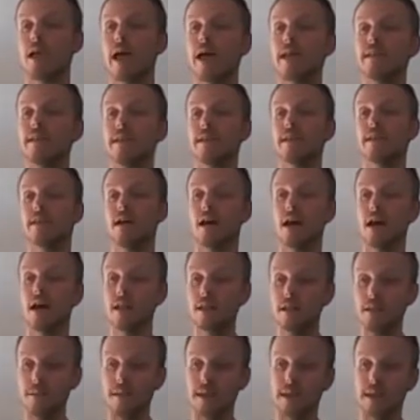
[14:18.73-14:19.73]
And then the
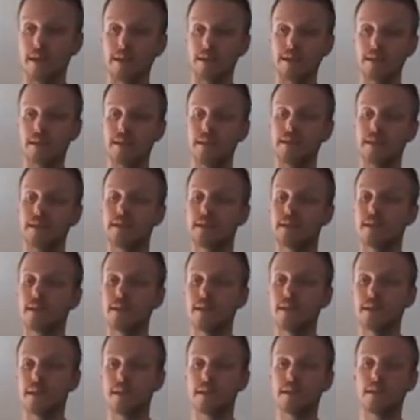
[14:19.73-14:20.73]
other place is
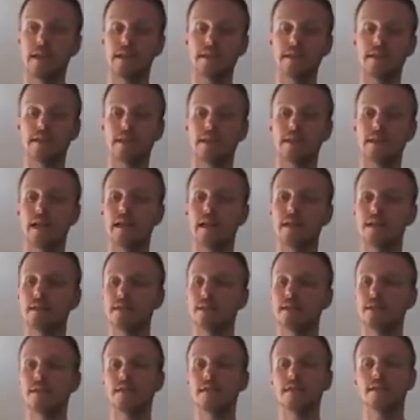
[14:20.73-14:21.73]
in data
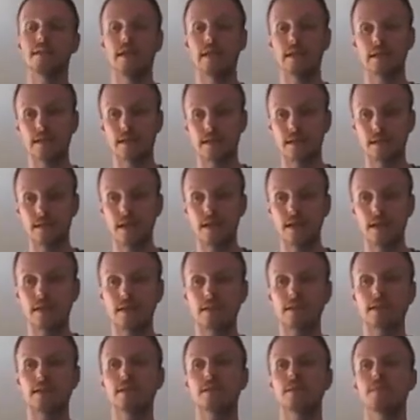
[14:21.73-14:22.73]
analysis and data
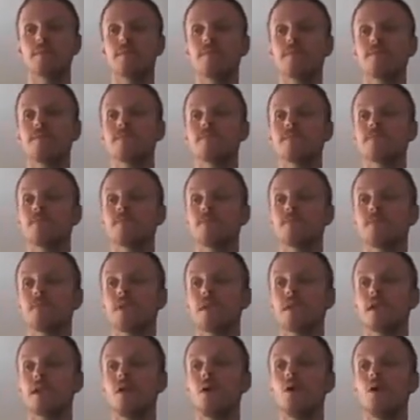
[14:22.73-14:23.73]
science,
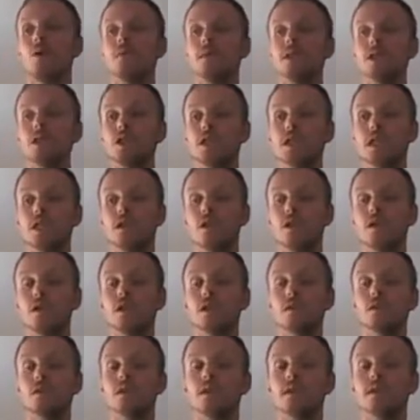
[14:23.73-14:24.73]
or machine
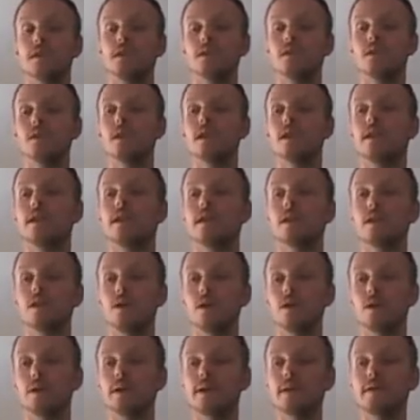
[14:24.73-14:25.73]
learning, which is certainly a
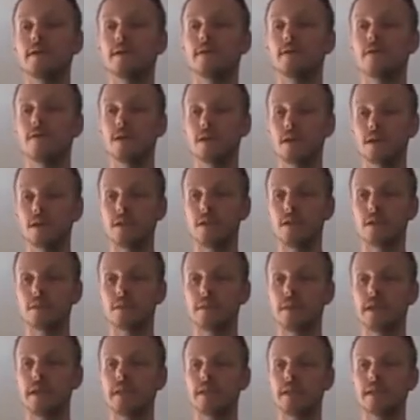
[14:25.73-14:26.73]
growing field,
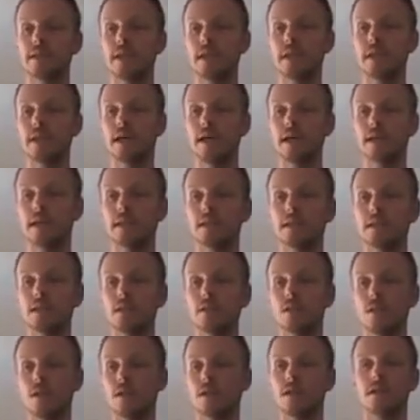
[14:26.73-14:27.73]
but that's
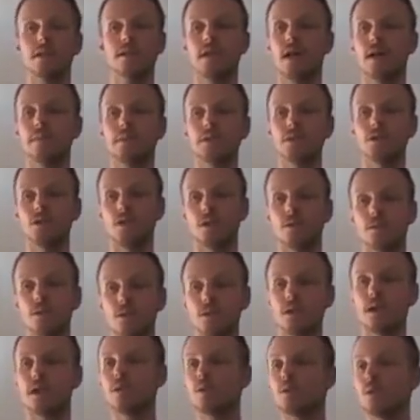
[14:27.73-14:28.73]
not the type of job
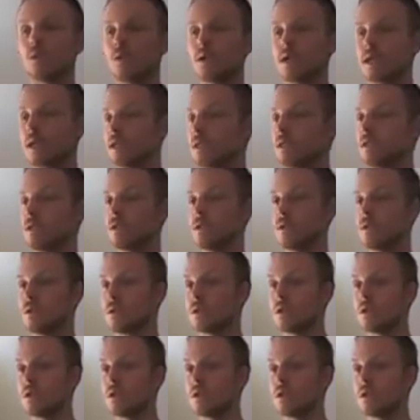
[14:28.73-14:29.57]
you can walk into.